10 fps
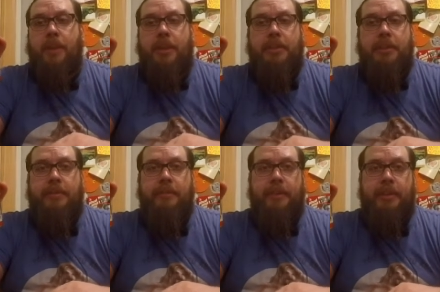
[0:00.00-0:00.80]
that's
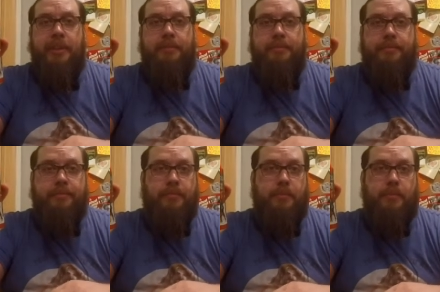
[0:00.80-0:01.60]
different than
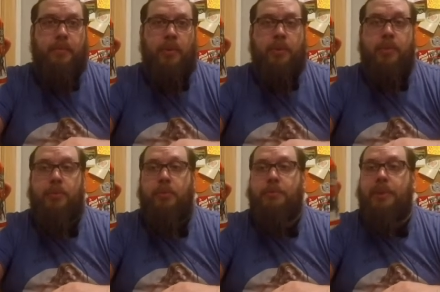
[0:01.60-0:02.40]
Coke or
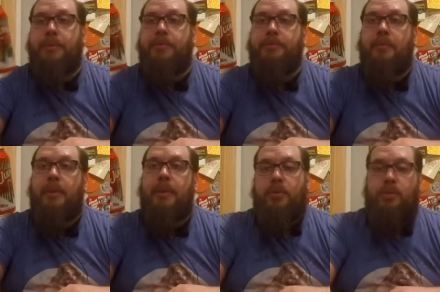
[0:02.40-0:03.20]
root beer.
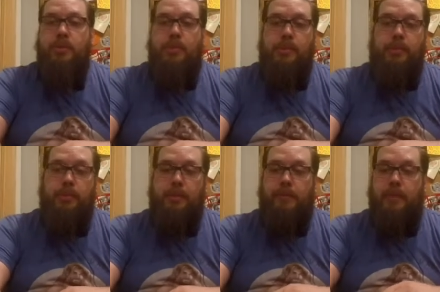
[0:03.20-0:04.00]

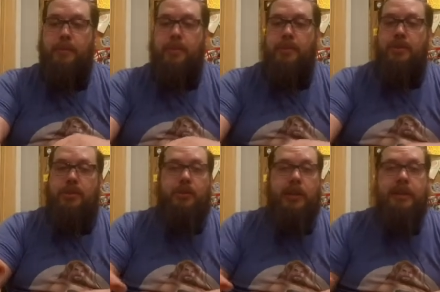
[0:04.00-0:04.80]
Julmost from
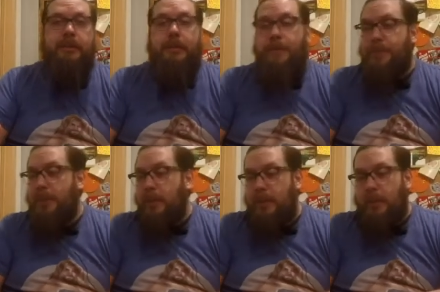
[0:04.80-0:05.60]
Sweden.
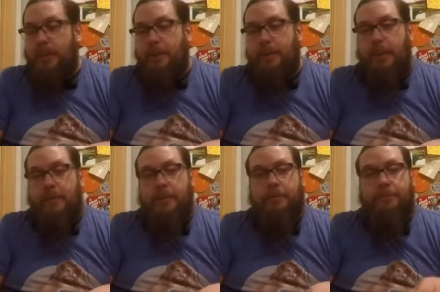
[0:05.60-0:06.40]
And there you have
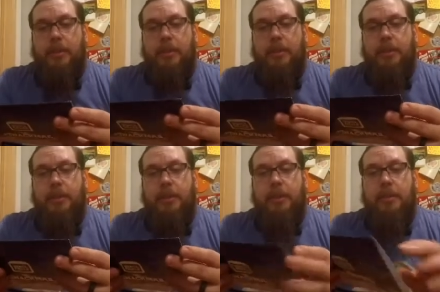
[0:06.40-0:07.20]
it,
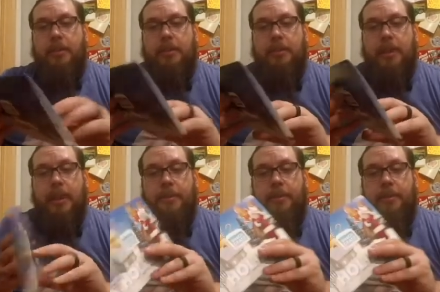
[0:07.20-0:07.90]
the Snack